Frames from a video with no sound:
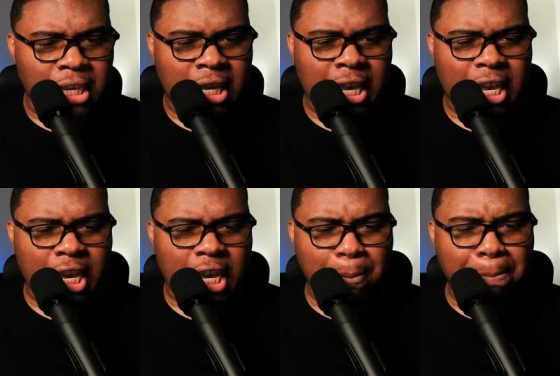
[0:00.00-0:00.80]

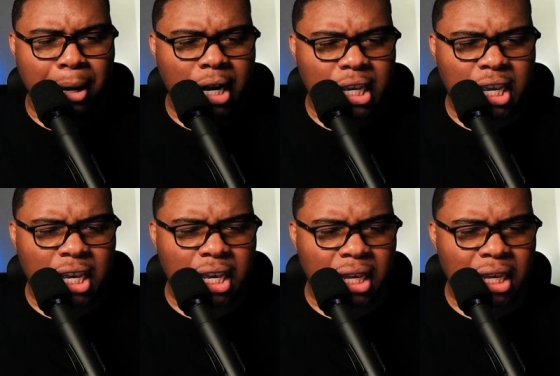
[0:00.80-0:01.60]
Yeah,
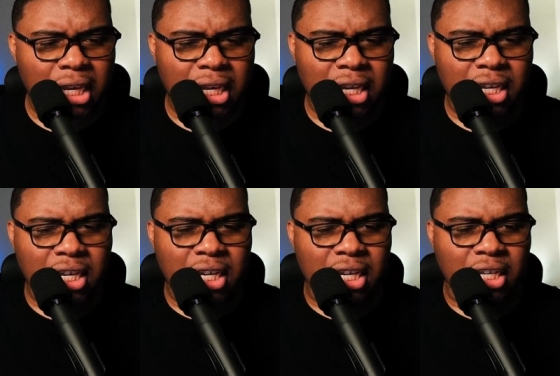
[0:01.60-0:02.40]
buddy!
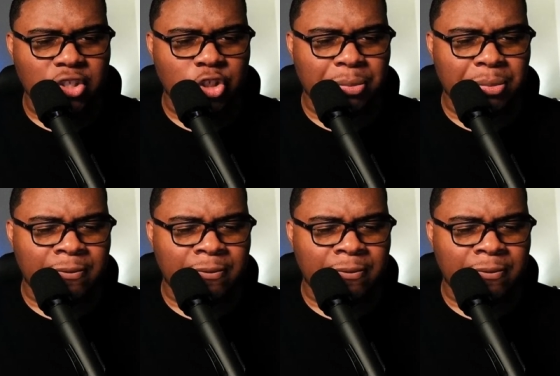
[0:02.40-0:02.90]
Show me the